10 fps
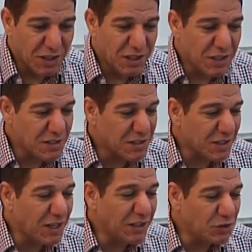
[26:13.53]
It is the
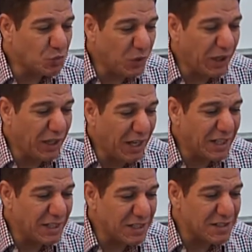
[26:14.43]
right way
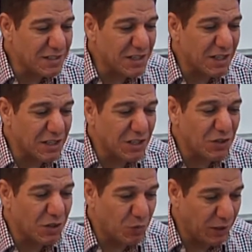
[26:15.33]
and it is the
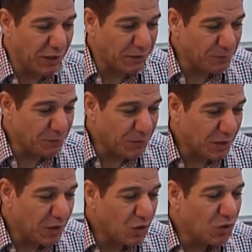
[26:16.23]
regular way.
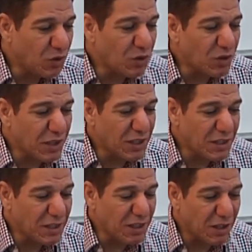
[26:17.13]
All right,
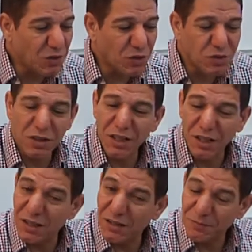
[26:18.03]
then I'll go to hell.